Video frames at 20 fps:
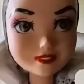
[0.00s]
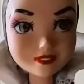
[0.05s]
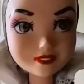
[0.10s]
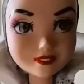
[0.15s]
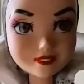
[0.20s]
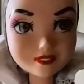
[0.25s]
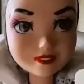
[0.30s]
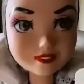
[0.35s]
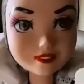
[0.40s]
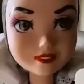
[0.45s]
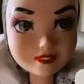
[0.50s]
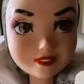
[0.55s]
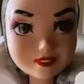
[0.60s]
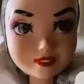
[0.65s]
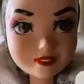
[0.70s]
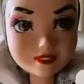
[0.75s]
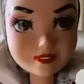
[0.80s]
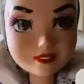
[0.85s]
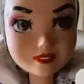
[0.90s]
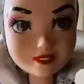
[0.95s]
the pendant,
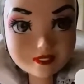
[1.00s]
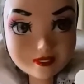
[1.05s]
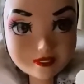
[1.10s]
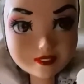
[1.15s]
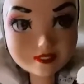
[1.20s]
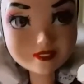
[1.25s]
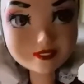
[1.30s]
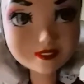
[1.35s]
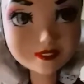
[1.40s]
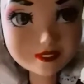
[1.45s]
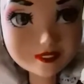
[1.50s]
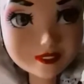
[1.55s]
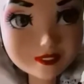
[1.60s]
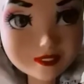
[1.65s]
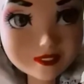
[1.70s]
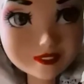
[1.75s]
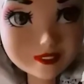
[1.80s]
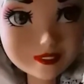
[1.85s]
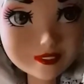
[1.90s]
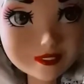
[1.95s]

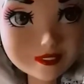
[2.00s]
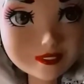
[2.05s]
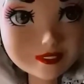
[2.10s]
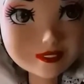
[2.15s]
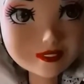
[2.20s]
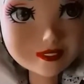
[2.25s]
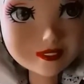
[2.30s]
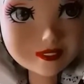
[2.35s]
so